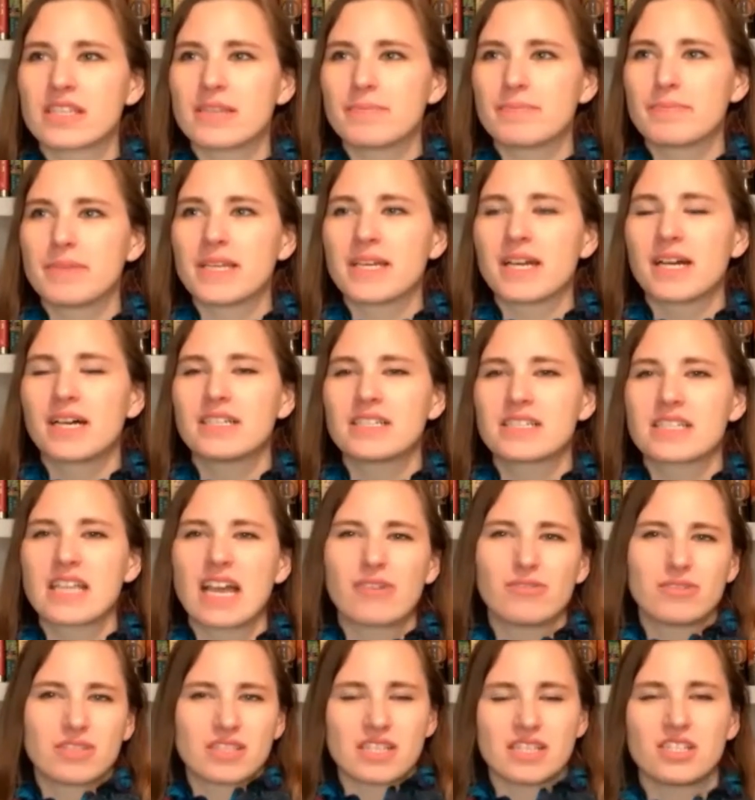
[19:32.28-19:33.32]
because I
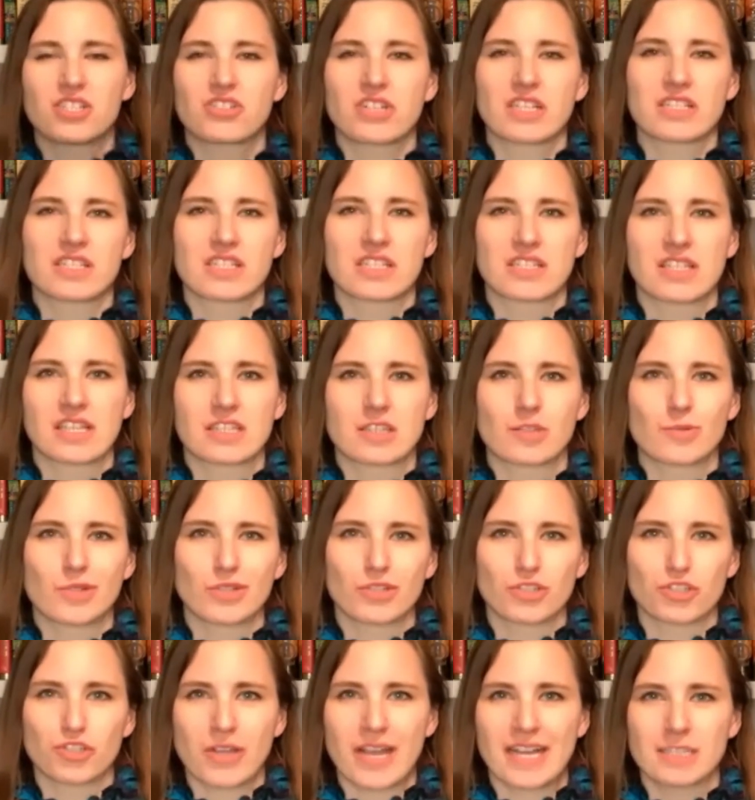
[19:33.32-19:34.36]
was interested in like
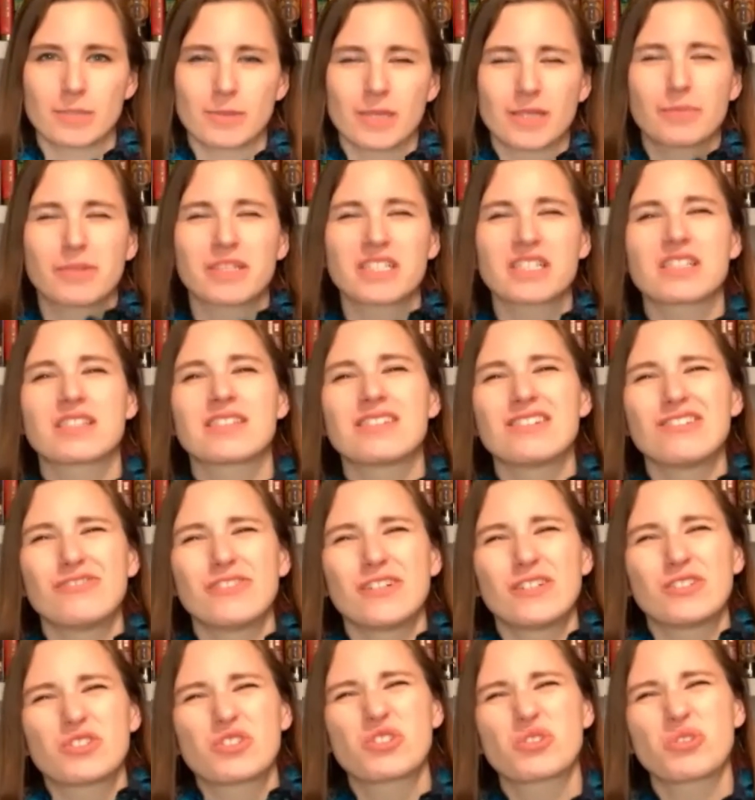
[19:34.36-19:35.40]
spiritual aspect, but it still
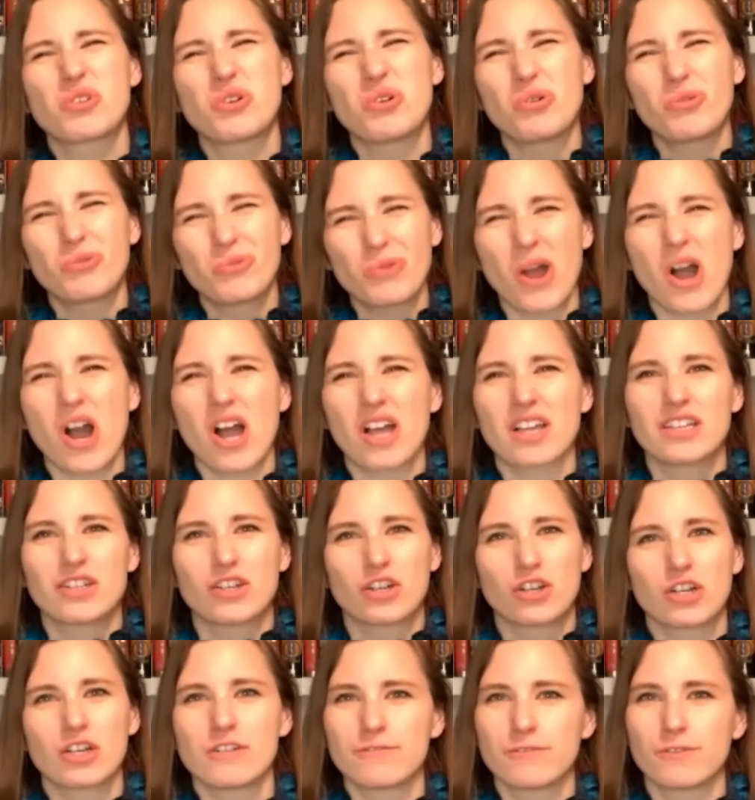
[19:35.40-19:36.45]
felt so wrong and
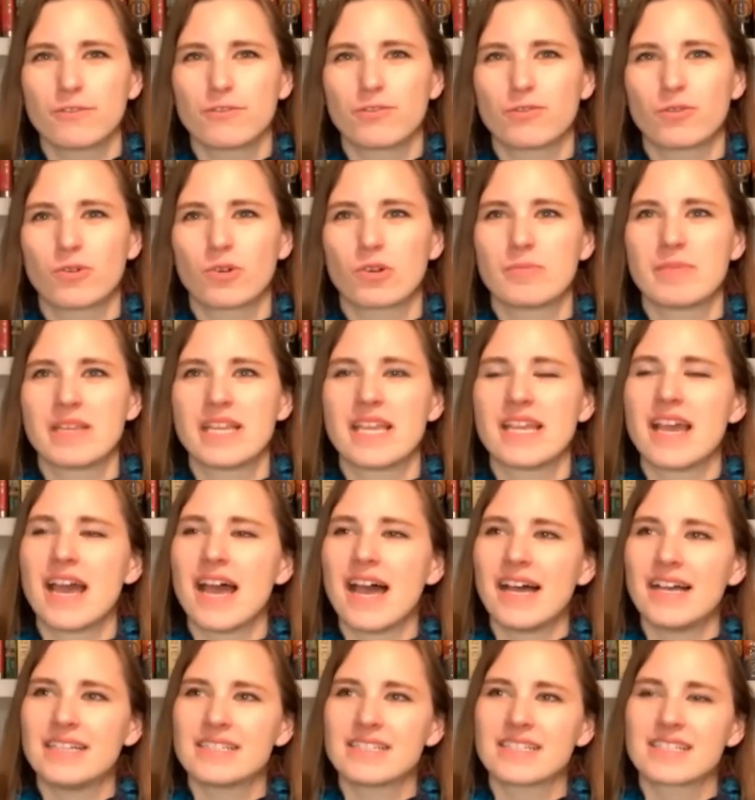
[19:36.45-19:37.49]
hurtful for me.
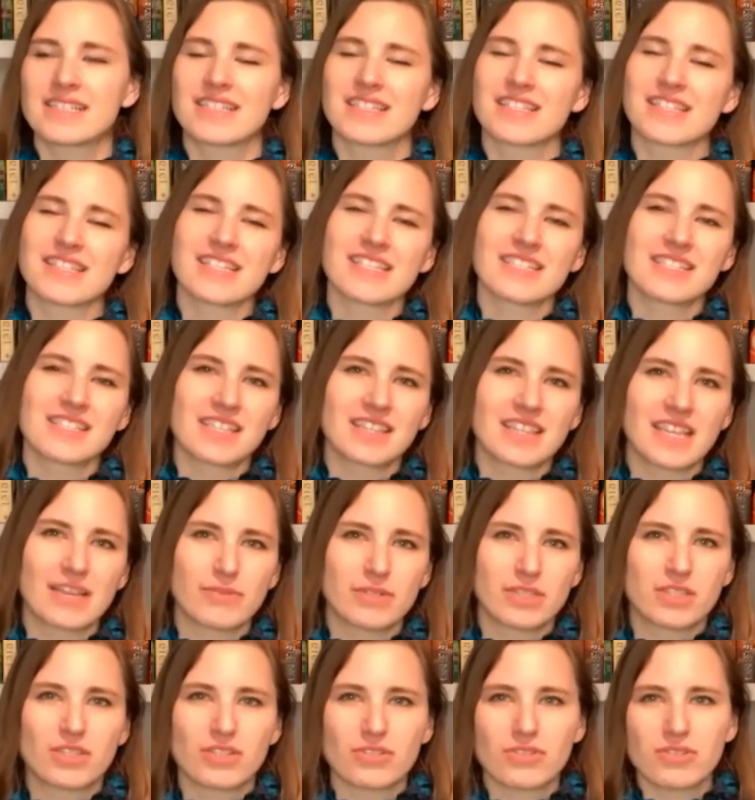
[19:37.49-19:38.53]
And the things that they
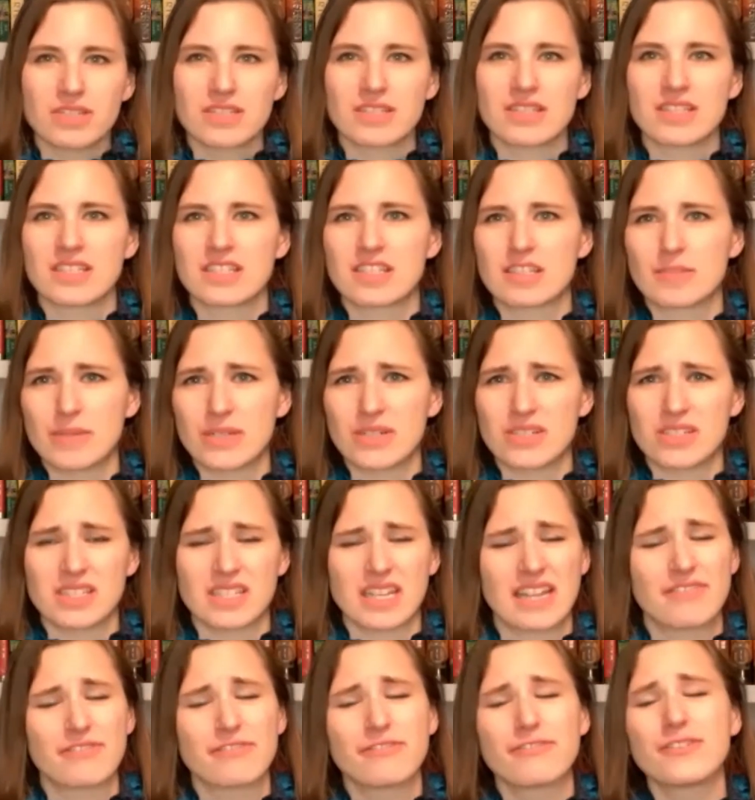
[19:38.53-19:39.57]
would do to these spirits,
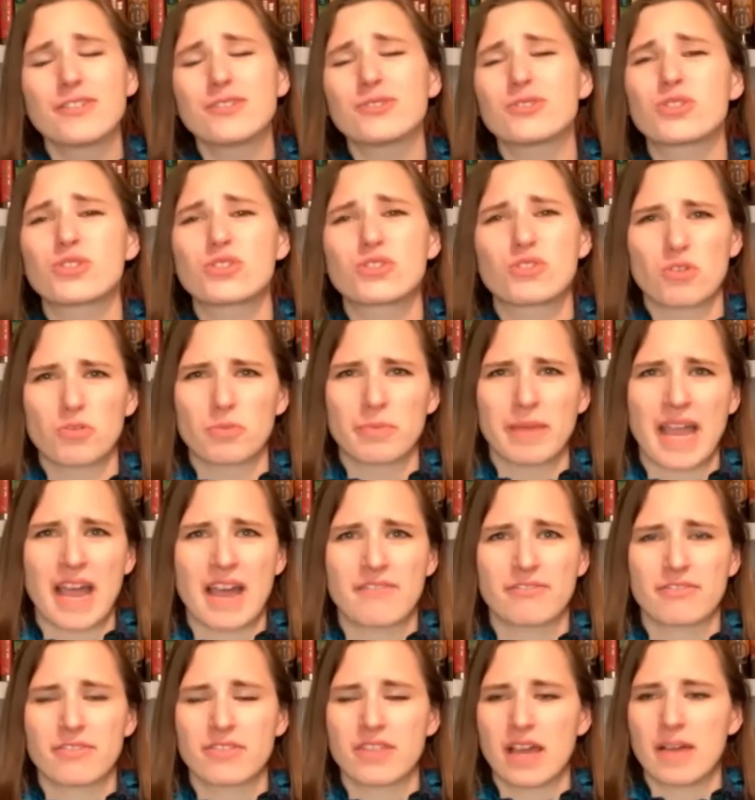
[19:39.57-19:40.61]
and I feel so bad
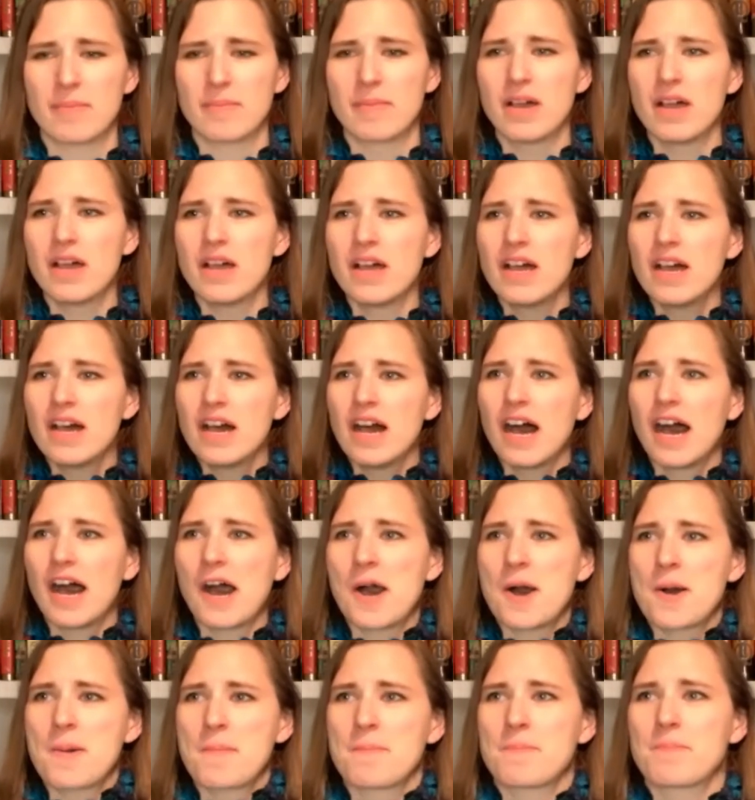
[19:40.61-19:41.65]
for
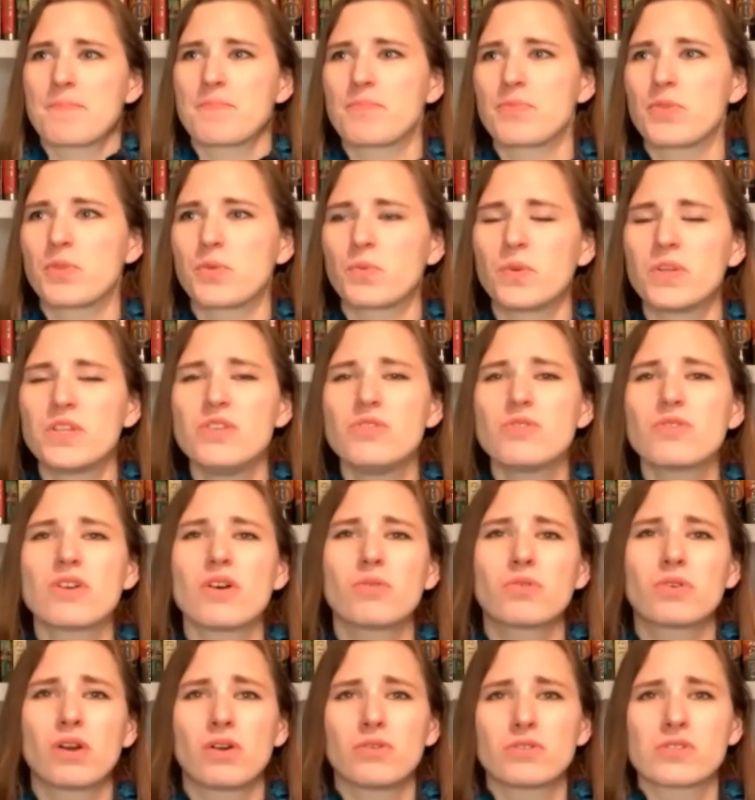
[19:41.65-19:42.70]
them. When you
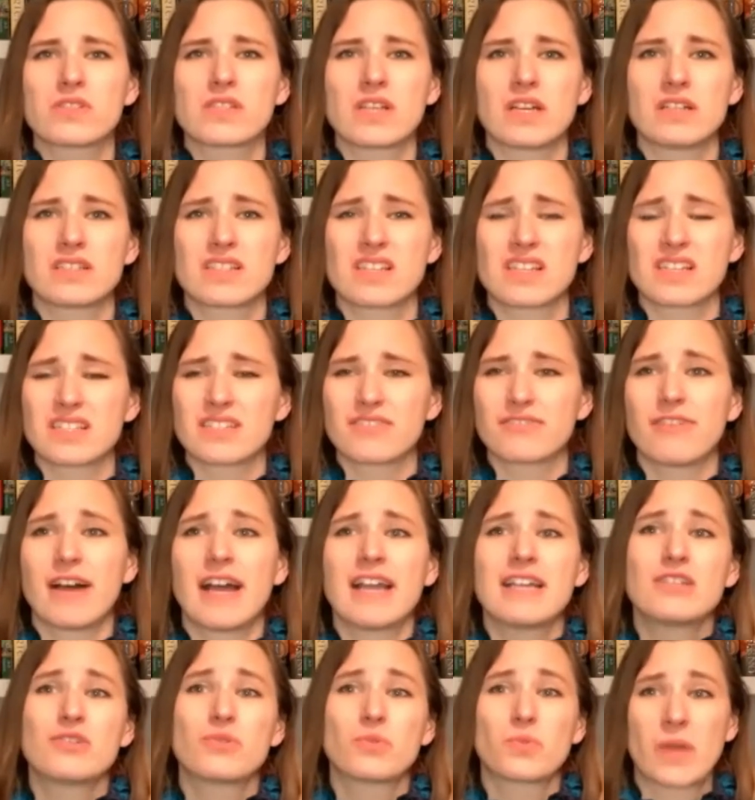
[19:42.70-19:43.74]
go ghost hunting to
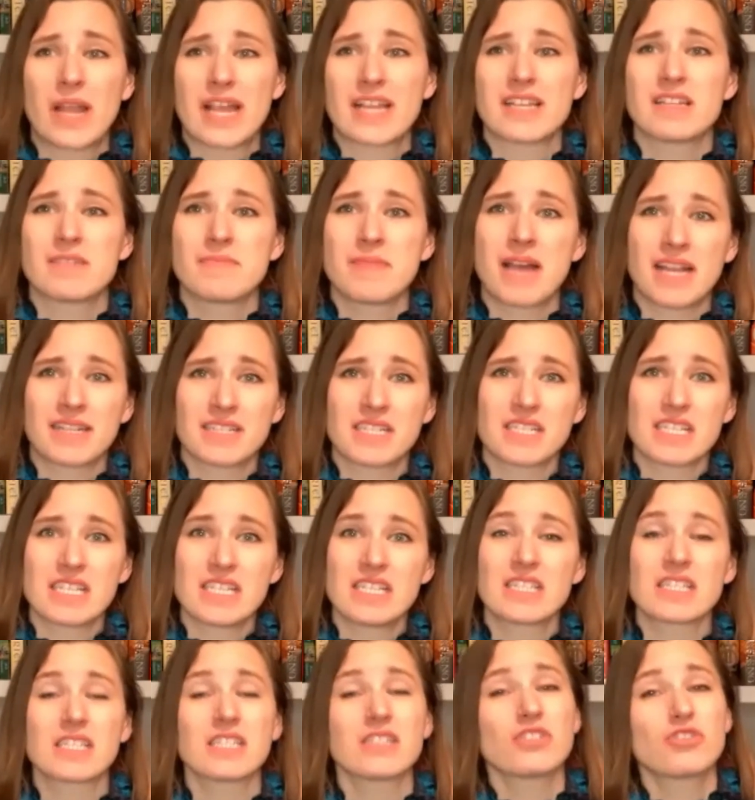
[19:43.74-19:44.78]
find random
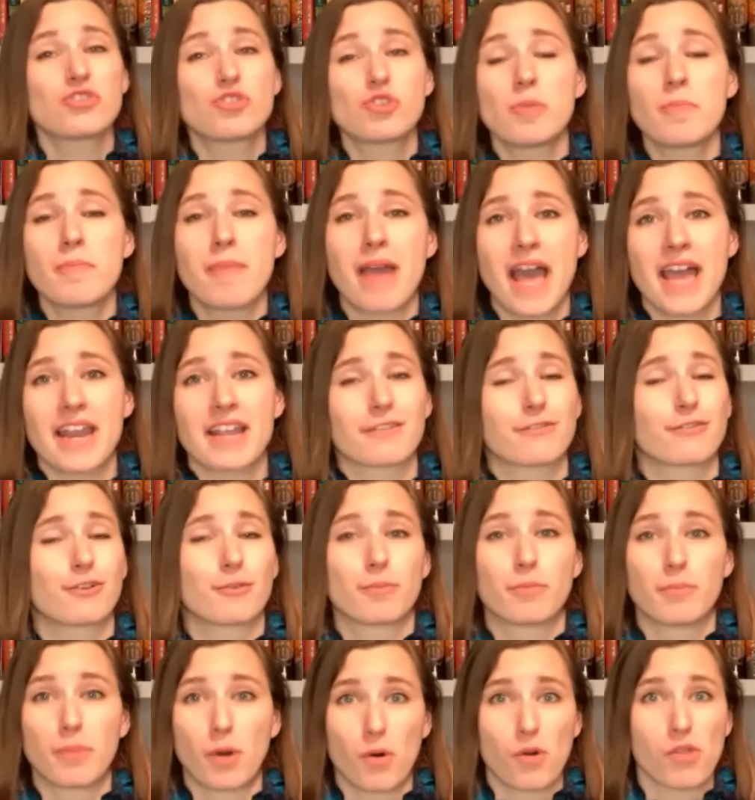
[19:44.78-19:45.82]
entities, it's traumatic
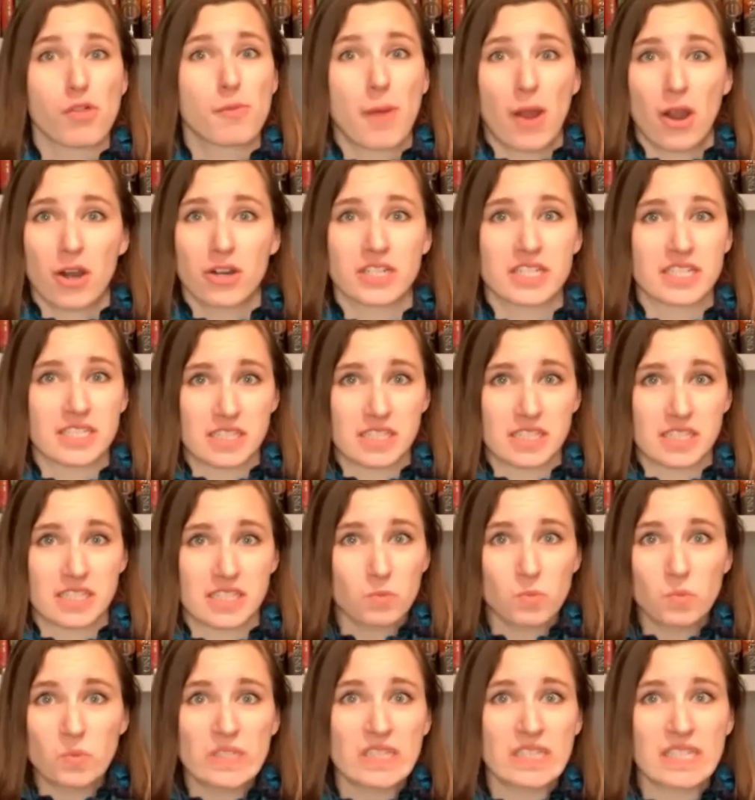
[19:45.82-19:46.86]
for both parties. It
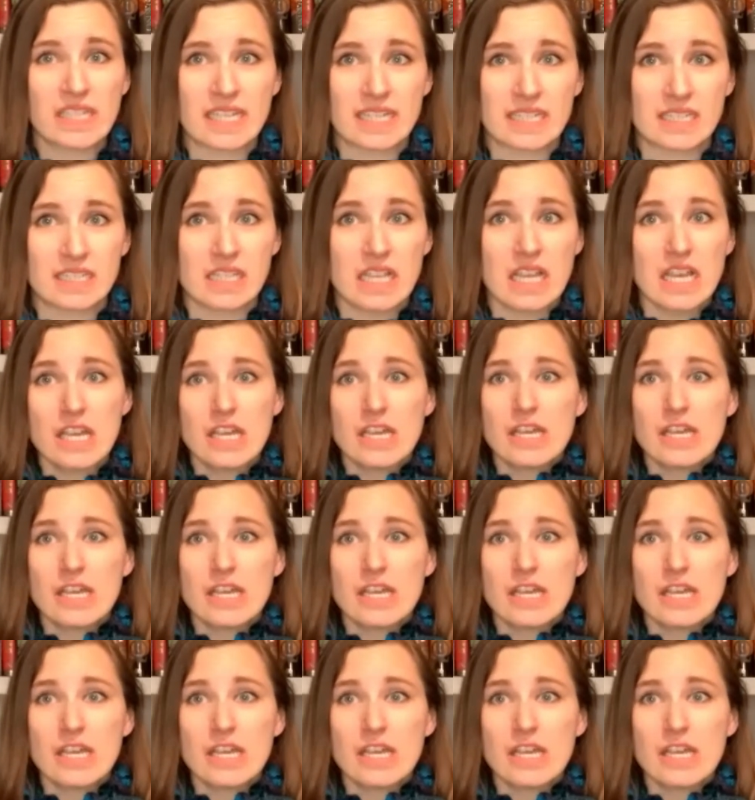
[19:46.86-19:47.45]
really is.